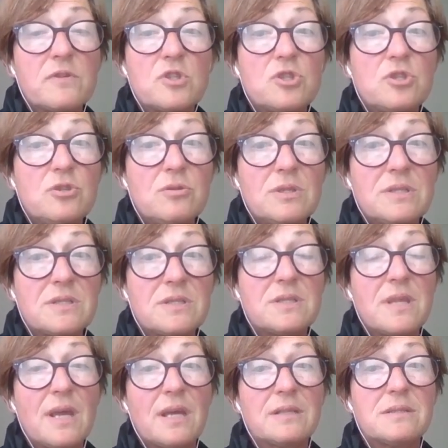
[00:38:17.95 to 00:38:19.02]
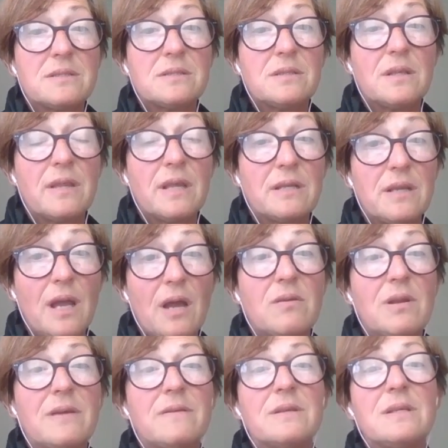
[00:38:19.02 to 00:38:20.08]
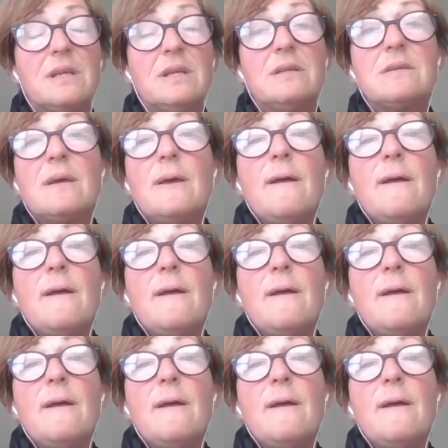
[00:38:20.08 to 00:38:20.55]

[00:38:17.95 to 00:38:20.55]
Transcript: the students that downloaded it.